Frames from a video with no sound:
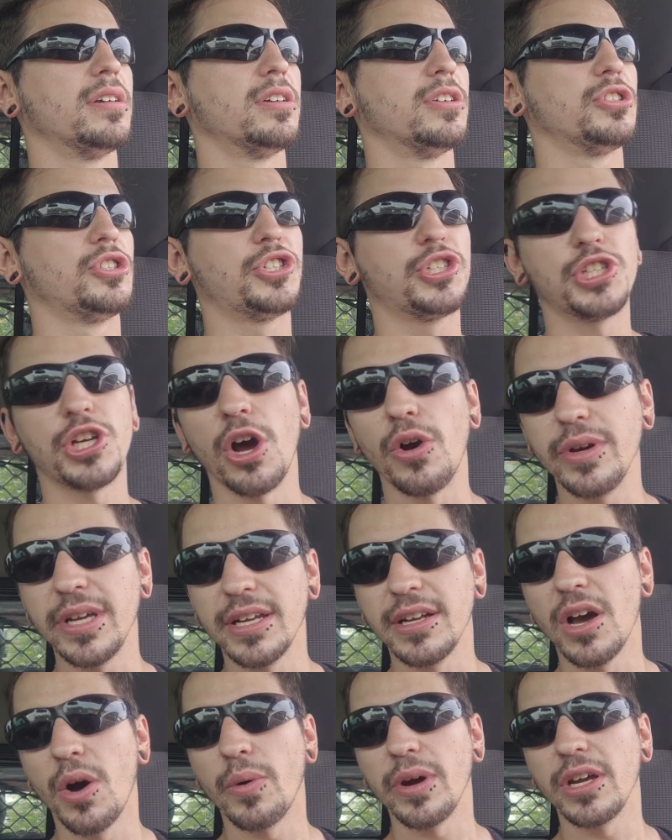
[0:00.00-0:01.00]
show you
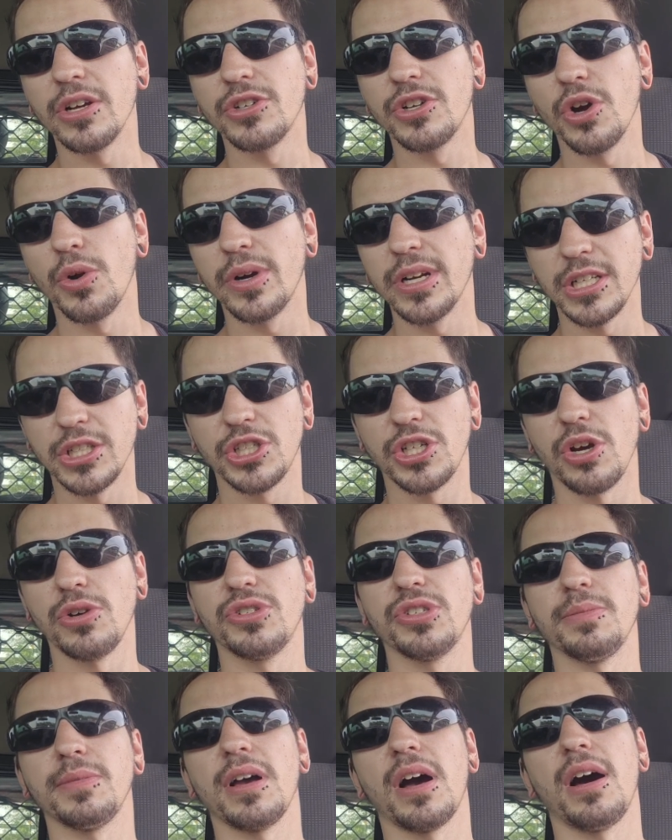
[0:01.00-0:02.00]
know what you're doing and show
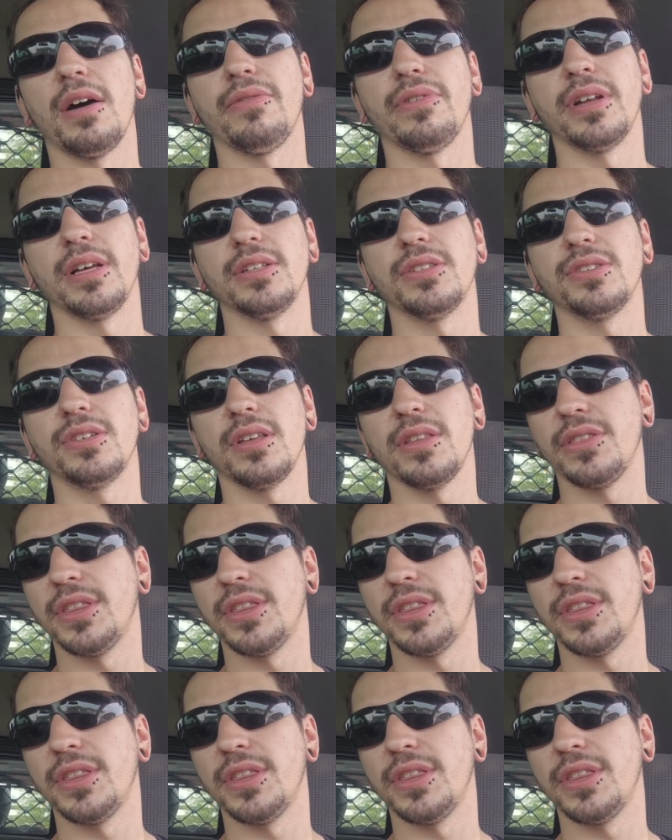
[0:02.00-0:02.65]
some confidence.